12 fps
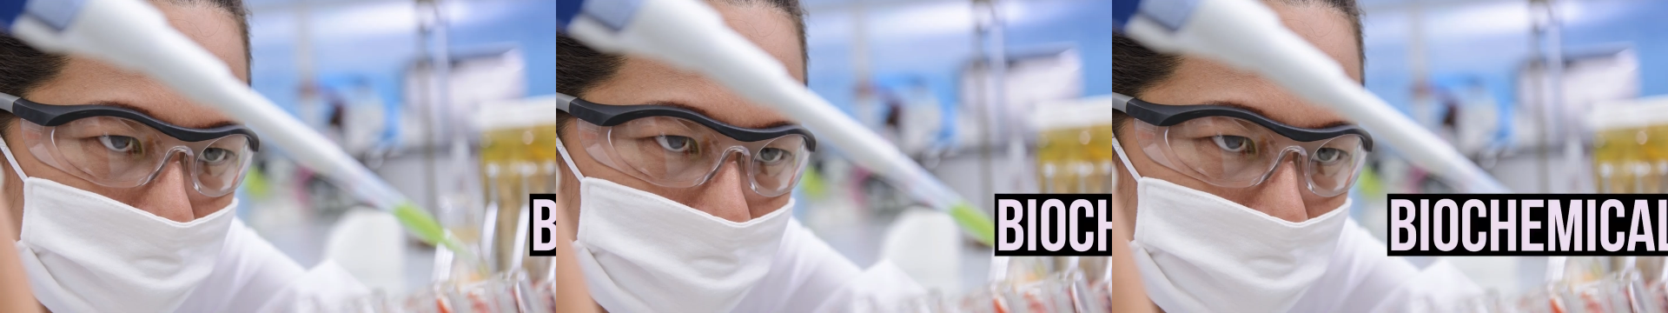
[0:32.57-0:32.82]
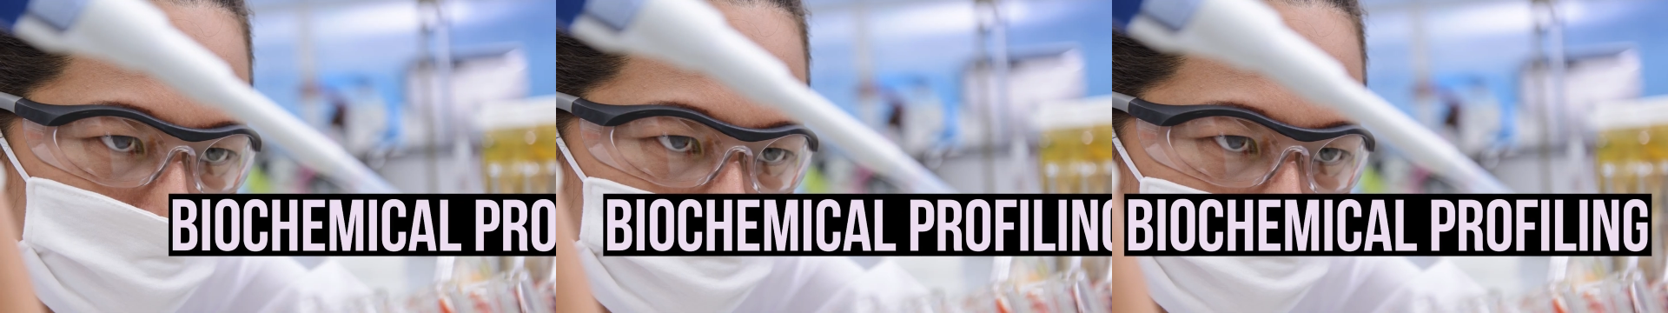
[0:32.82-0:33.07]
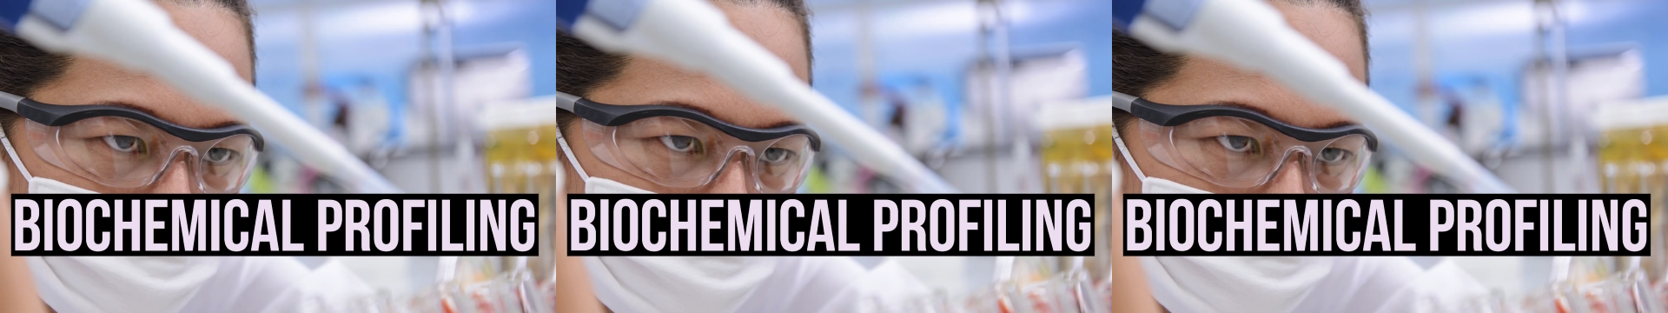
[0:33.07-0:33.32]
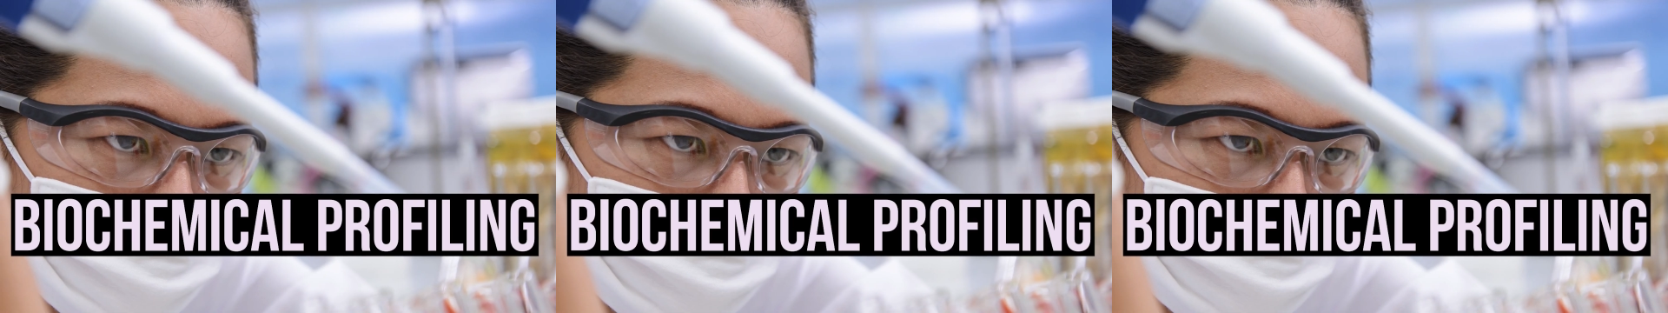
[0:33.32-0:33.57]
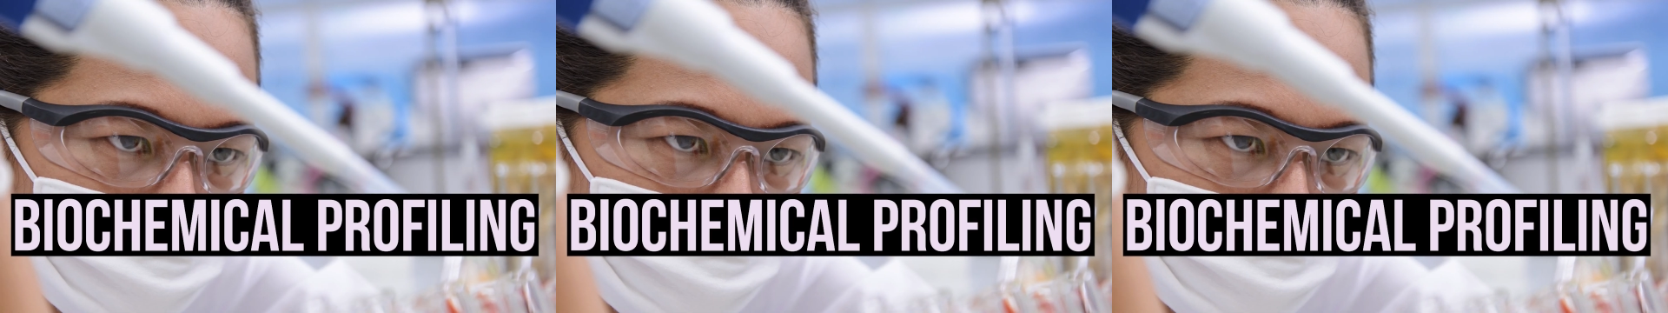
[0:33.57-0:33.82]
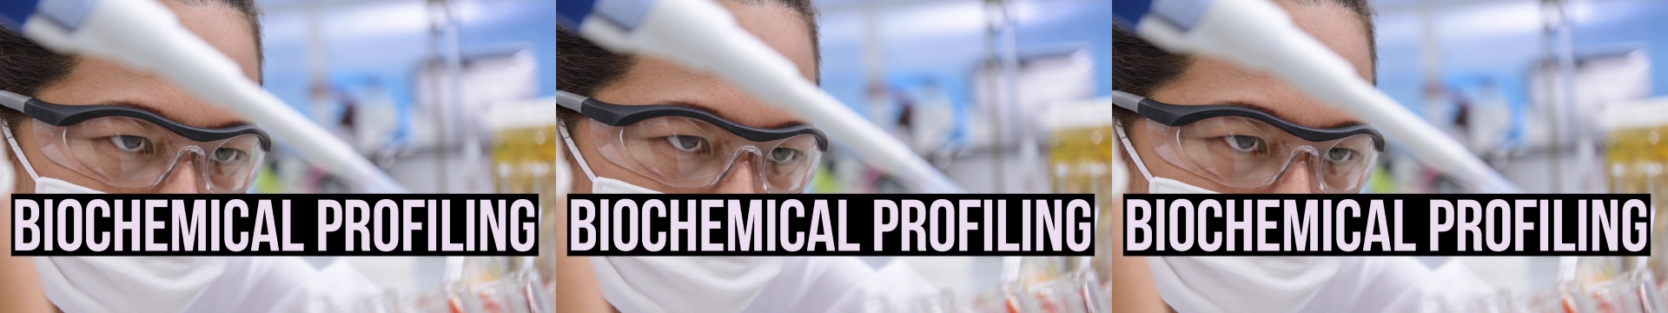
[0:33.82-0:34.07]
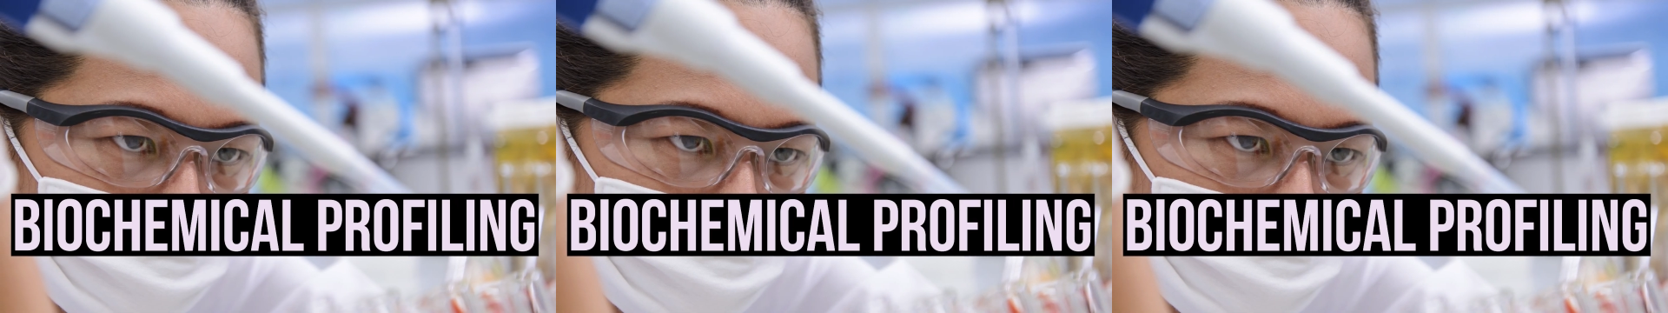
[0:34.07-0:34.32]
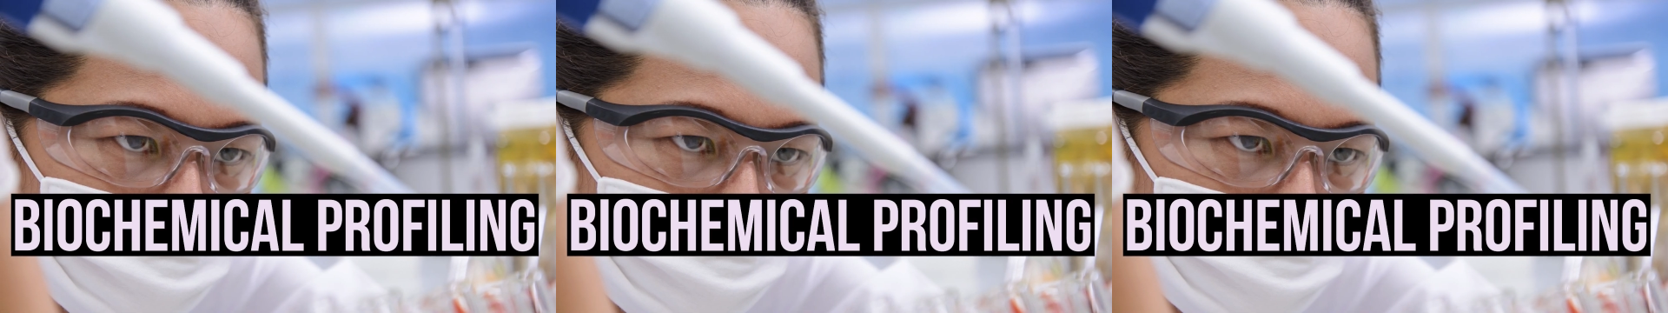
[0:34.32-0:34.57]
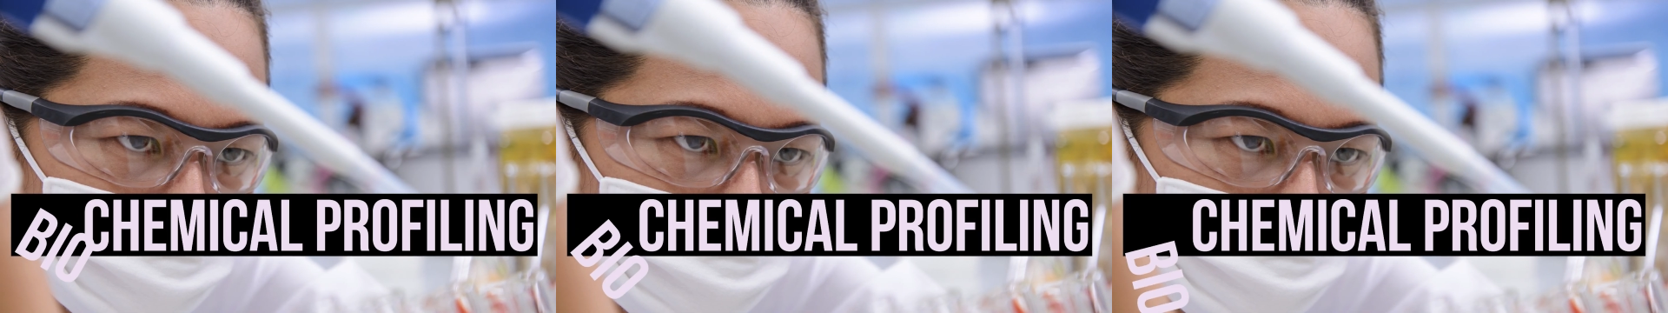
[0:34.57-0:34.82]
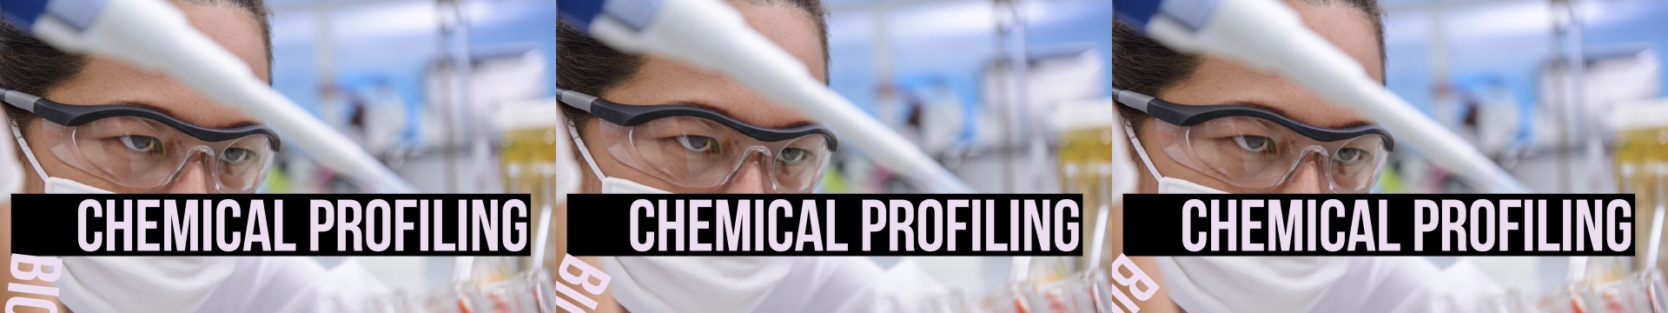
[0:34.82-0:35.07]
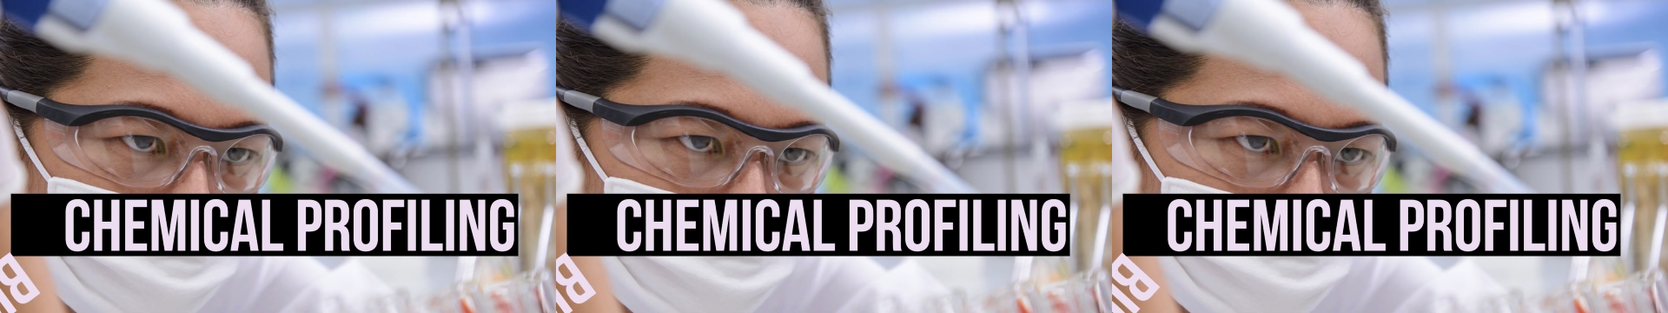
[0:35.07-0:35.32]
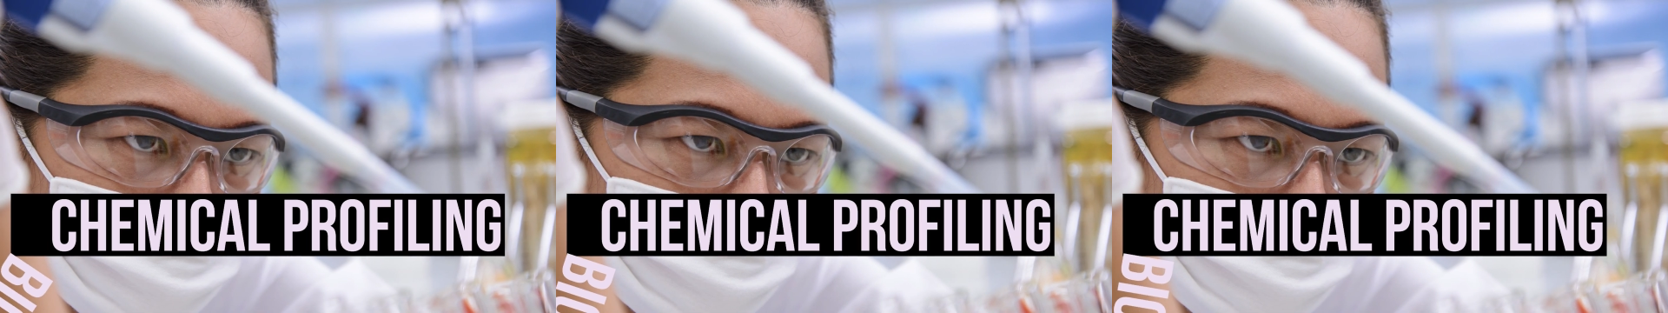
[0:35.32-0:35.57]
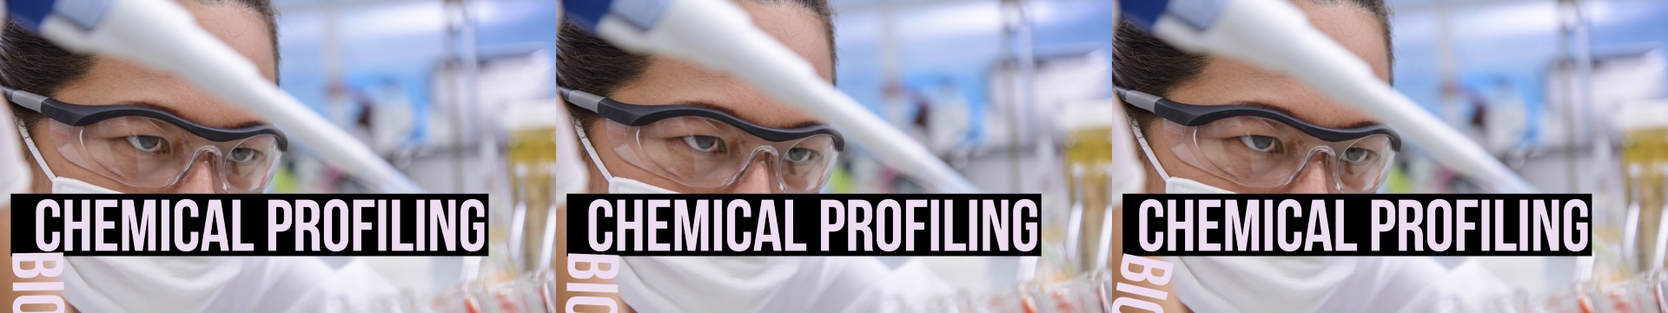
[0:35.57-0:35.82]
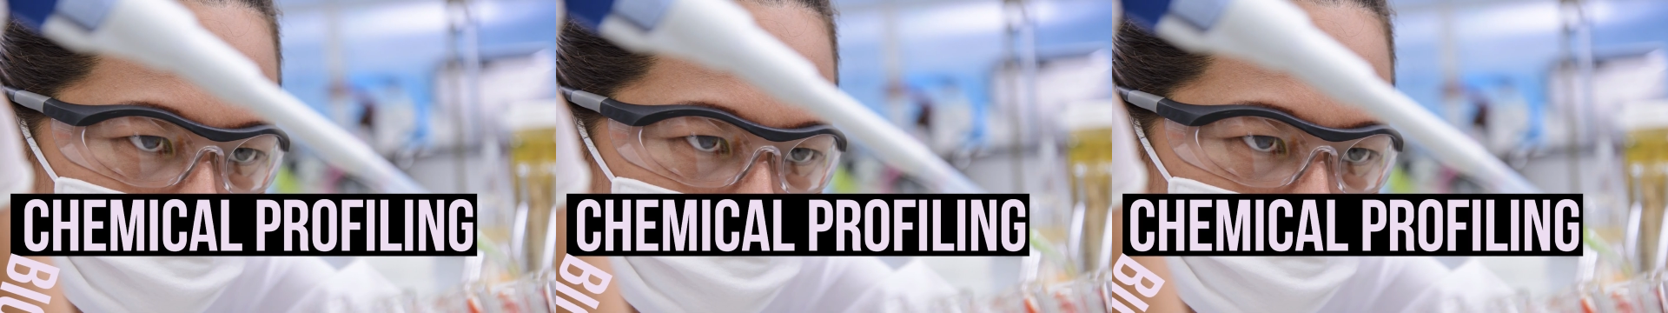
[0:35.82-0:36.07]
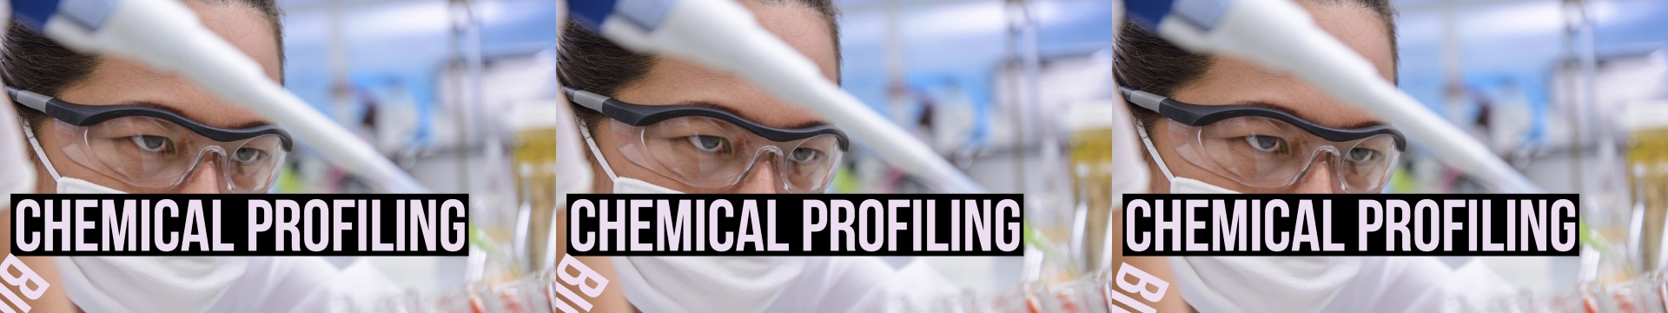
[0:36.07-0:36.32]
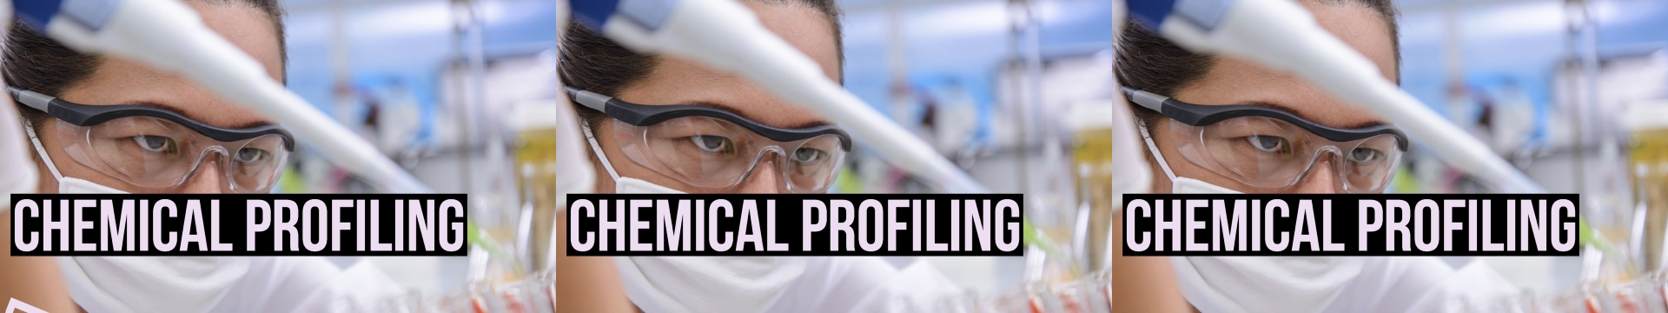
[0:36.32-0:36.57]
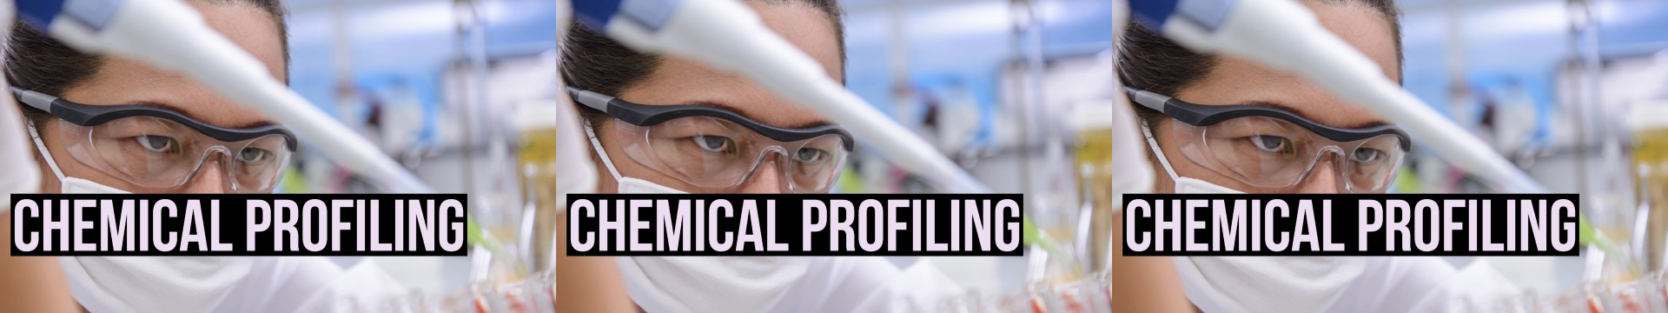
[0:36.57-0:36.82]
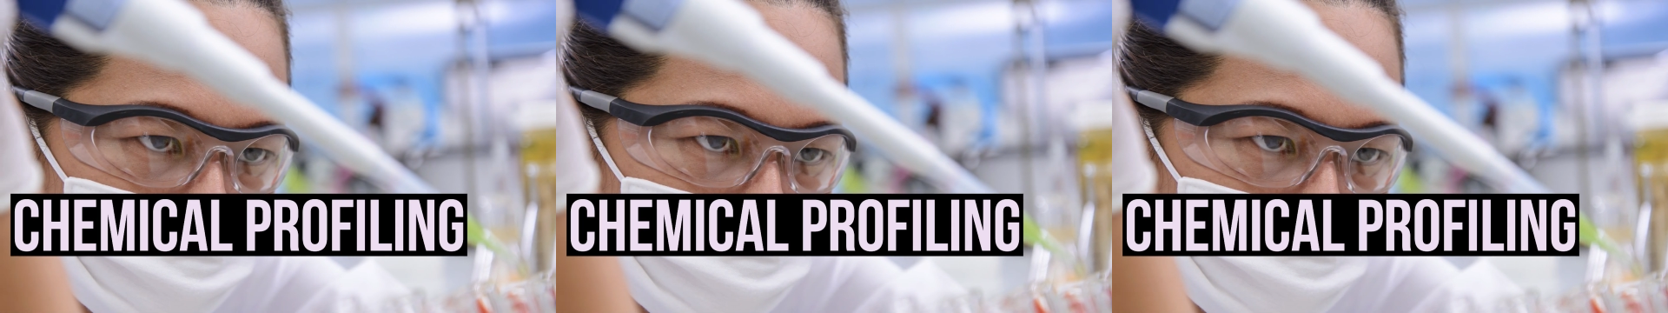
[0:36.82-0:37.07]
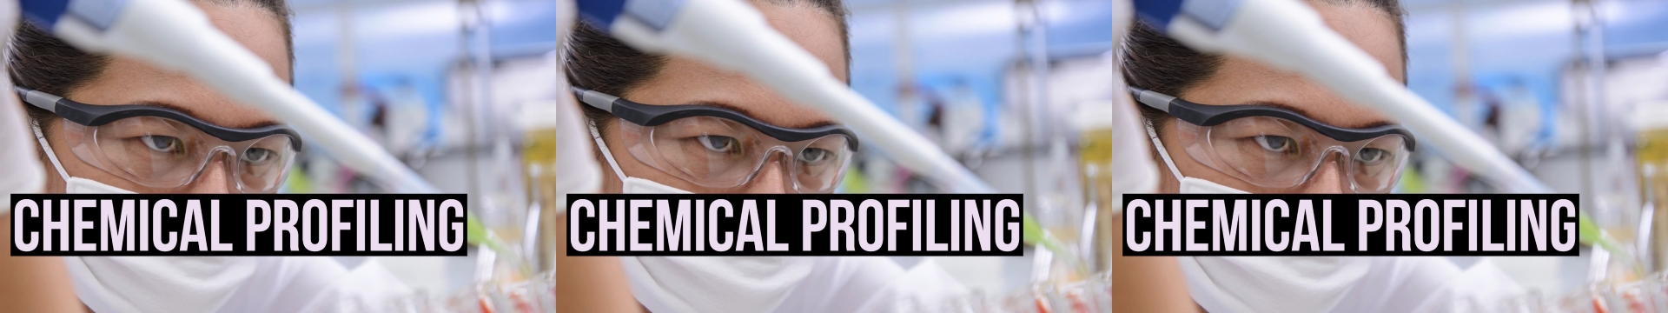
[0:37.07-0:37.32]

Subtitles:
(no speaker visible)